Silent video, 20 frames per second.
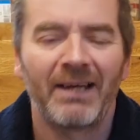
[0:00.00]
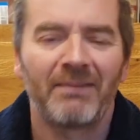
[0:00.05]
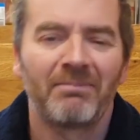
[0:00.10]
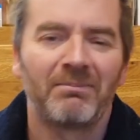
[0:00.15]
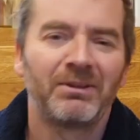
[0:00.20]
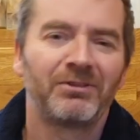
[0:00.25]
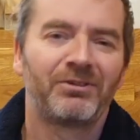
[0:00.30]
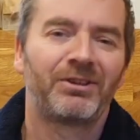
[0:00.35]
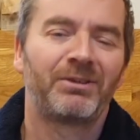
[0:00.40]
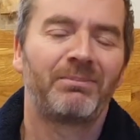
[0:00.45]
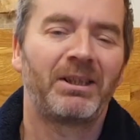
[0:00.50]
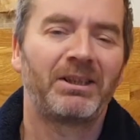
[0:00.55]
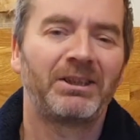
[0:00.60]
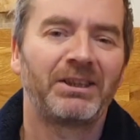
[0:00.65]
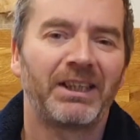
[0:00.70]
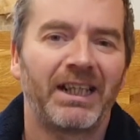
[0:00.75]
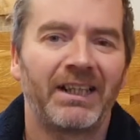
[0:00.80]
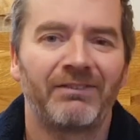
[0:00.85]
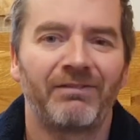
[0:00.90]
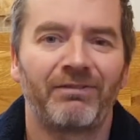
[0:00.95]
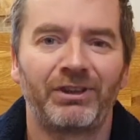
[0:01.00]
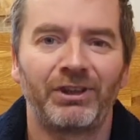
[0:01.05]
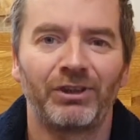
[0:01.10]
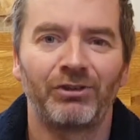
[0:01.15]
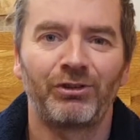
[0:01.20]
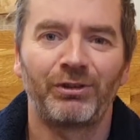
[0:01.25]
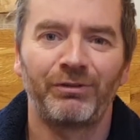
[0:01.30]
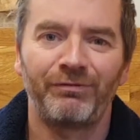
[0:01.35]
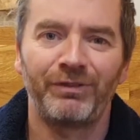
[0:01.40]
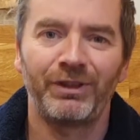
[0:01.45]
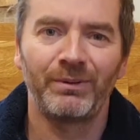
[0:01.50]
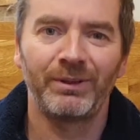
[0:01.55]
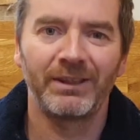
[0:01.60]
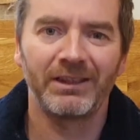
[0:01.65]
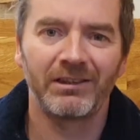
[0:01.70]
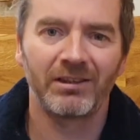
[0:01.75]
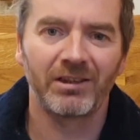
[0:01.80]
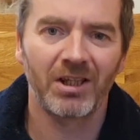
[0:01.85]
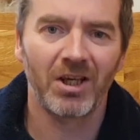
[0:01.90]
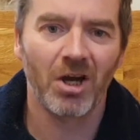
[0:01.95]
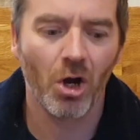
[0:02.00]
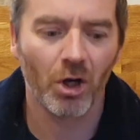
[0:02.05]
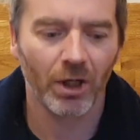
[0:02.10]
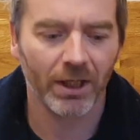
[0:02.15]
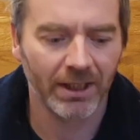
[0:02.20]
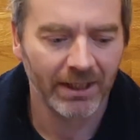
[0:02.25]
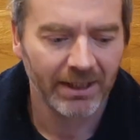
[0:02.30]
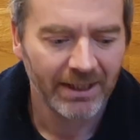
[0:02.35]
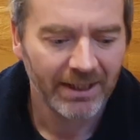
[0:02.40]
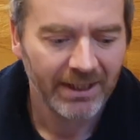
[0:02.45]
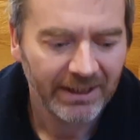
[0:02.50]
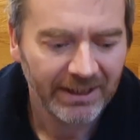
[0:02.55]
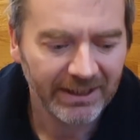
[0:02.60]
and Monster Magic have just a few in stock.